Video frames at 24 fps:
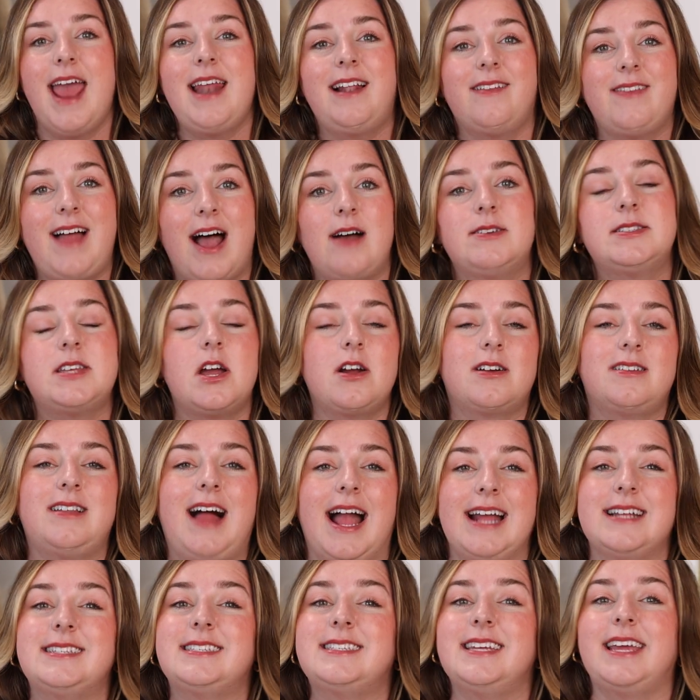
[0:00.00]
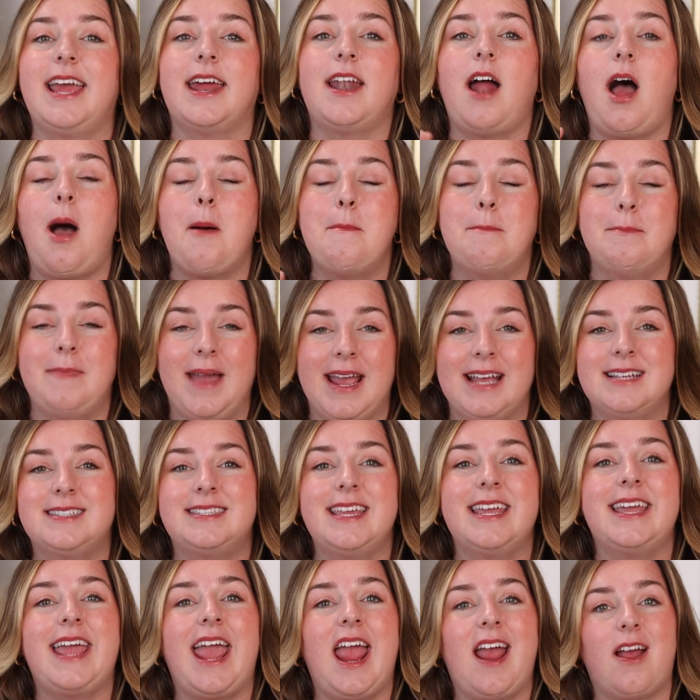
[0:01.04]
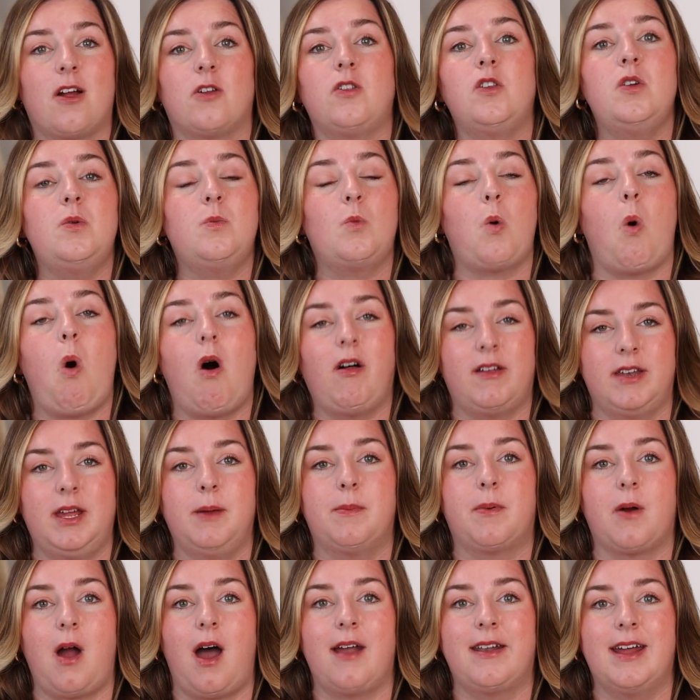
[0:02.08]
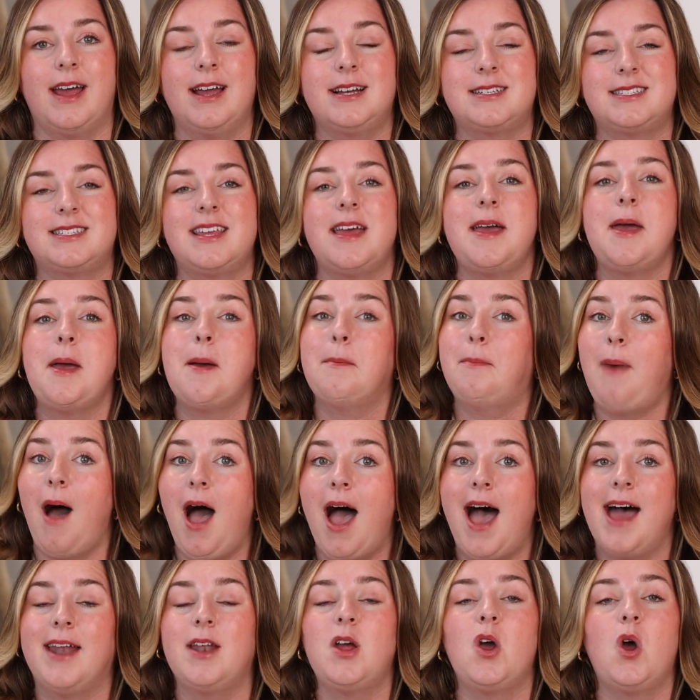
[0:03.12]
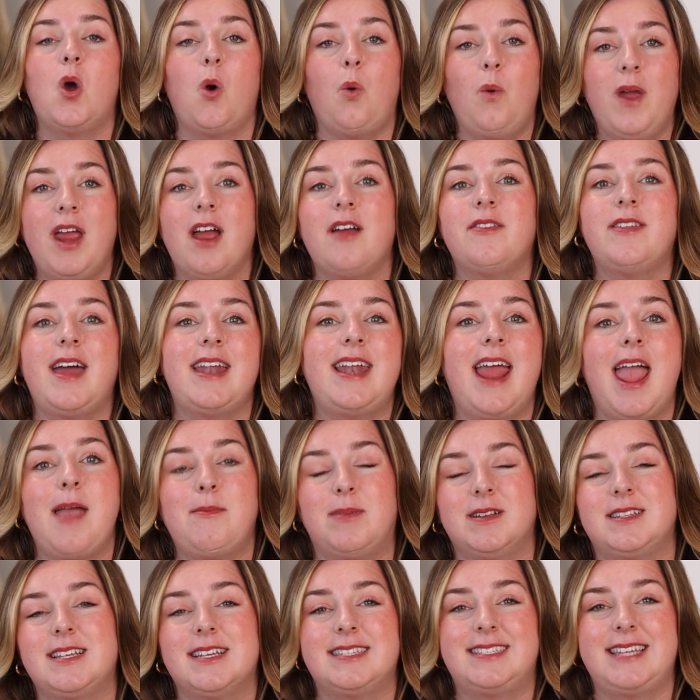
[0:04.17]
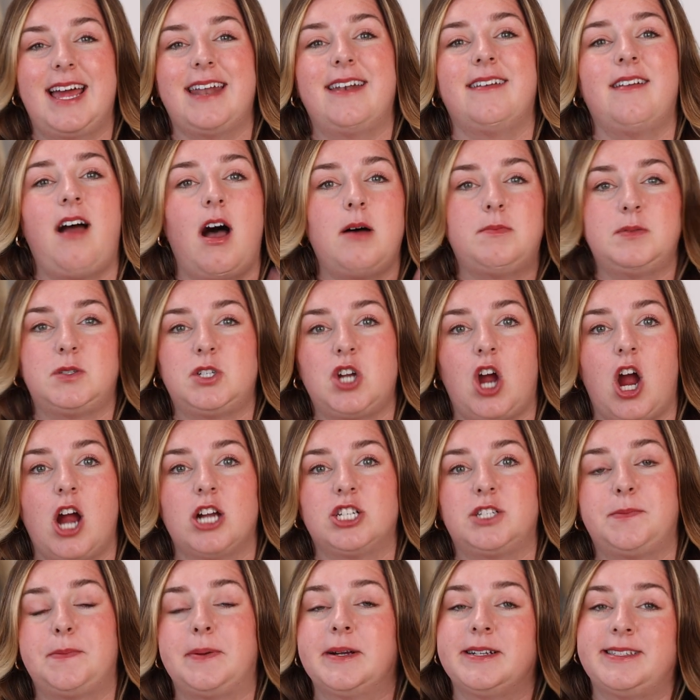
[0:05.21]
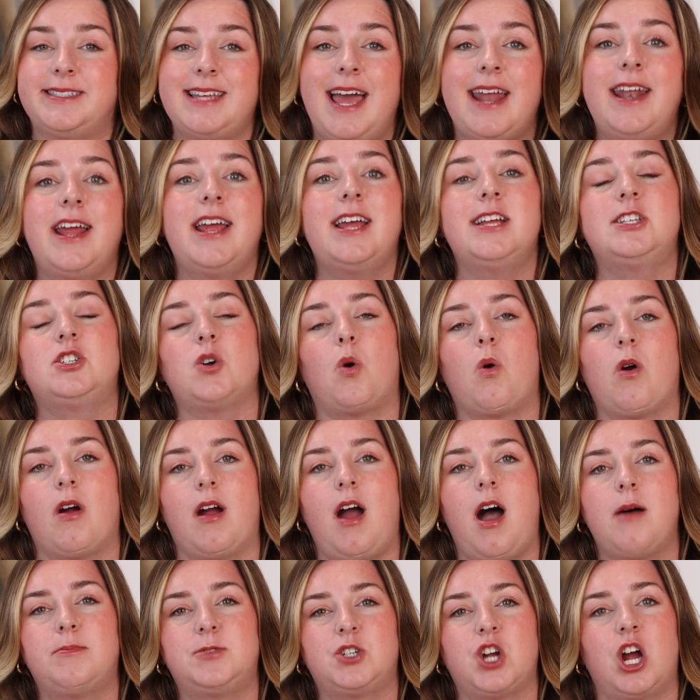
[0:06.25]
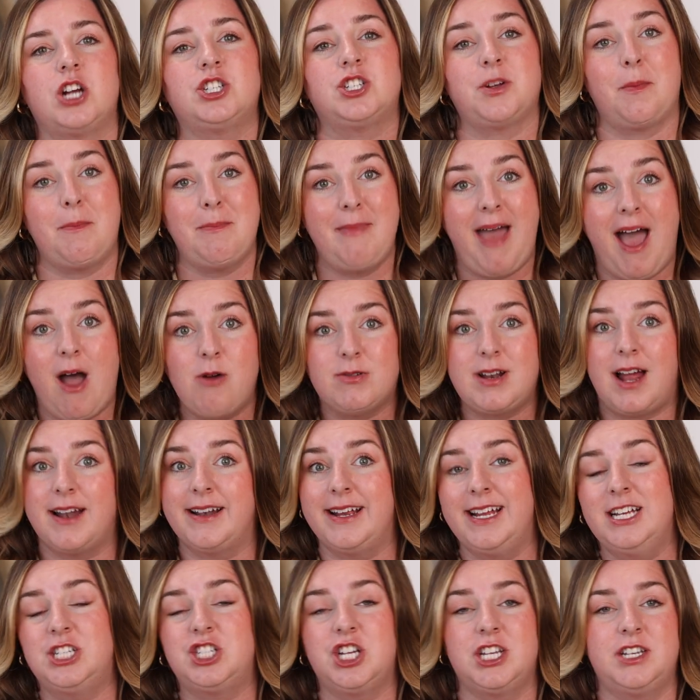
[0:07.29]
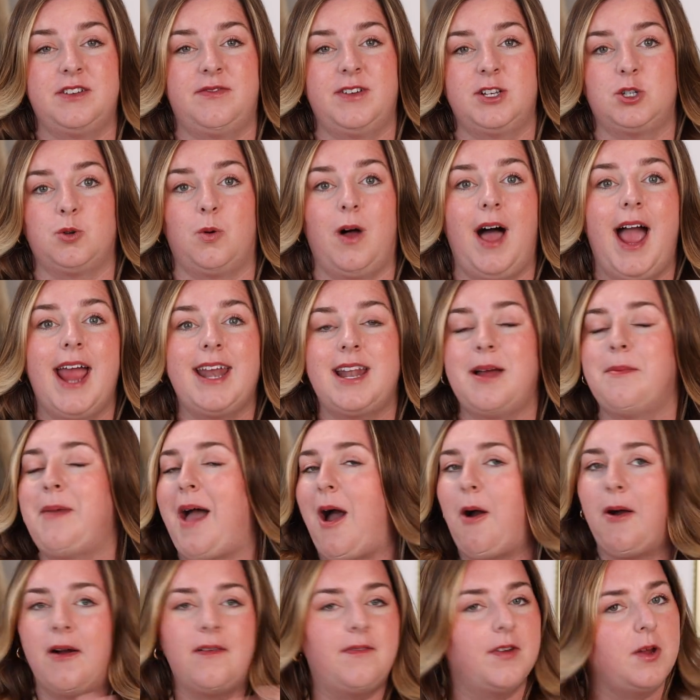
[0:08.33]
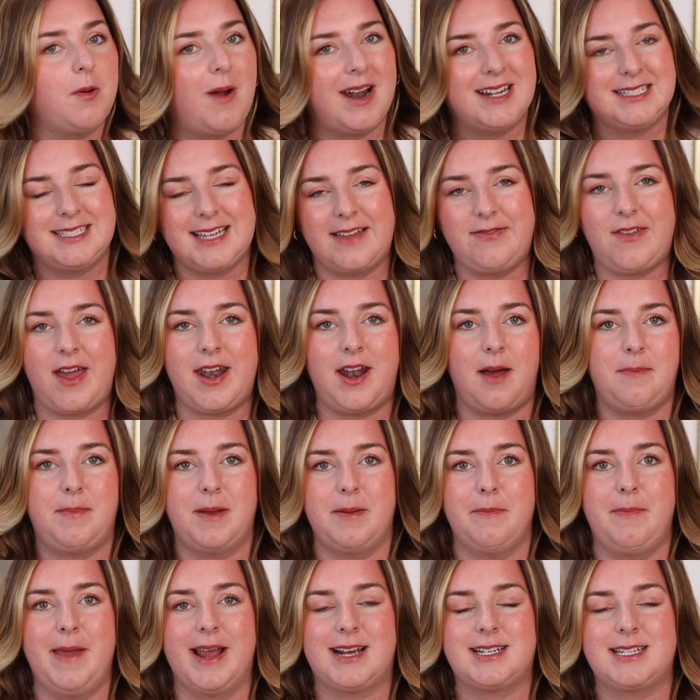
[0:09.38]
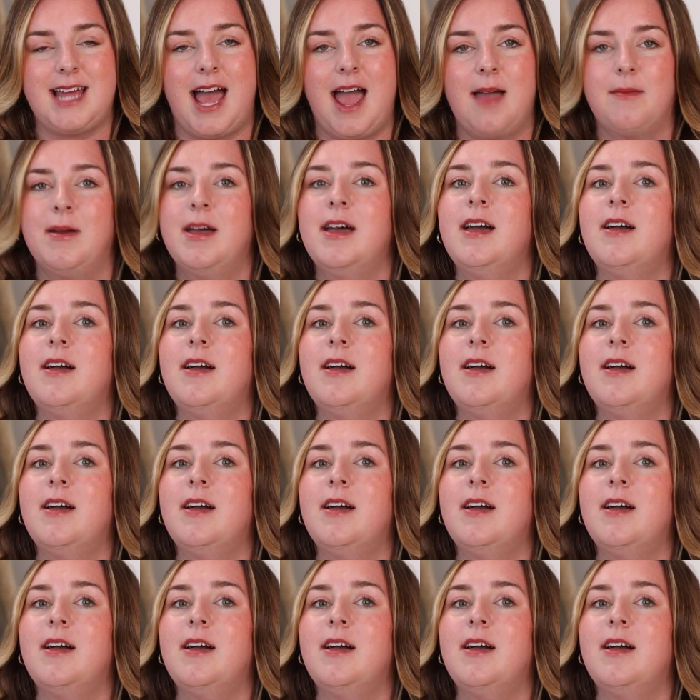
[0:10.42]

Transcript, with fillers: It allows our clients to get amazing heirloom quality products, but we are then able to set an upcharge percentage or upcharge amount on each individual item, however you want to set that up in Pic-Time.